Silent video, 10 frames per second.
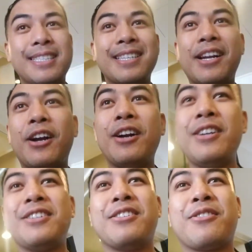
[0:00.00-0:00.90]
and
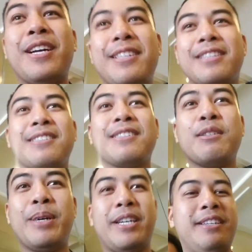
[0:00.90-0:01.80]
hers, right? This is
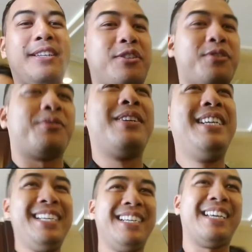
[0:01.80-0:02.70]
mine, that's you.
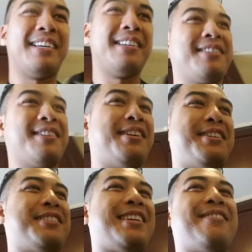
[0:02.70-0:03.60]
His and
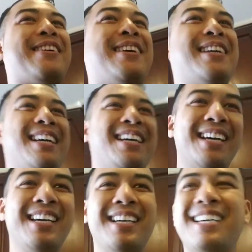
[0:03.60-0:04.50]
hers, right? No
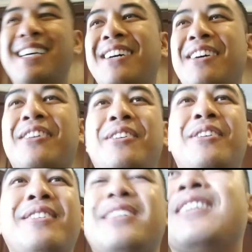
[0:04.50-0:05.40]
problem. Oh, okay.